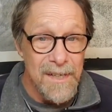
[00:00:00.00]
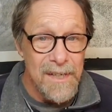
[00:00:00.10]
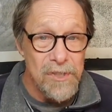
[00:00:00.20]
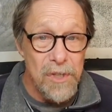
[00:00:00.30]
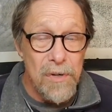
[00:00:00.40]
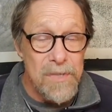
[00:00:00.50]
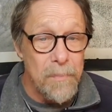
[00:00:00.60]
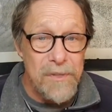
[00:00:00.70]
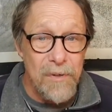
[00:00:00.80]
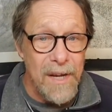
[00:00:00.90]
Judas
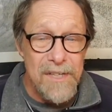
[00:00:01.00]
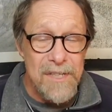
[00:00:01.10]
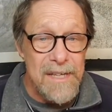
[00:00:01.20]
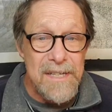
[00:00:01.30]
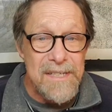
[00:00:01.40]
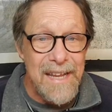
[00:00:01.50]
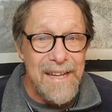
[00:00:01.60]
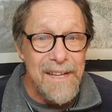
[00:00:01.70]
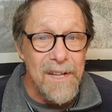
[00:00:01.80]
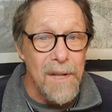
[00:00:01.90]
betrayed Jesus and
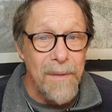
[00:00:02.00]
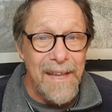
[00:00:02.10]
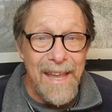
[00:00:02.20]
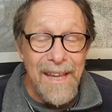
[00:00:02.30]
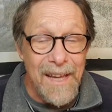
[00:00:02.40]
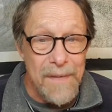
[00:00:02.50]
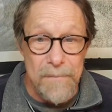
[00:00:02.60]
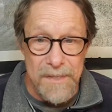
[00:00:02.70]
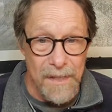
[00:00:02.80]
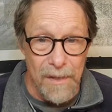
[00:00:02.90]
ended up hanging
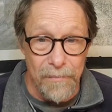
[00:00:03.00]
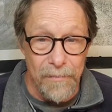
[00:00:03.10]
himself.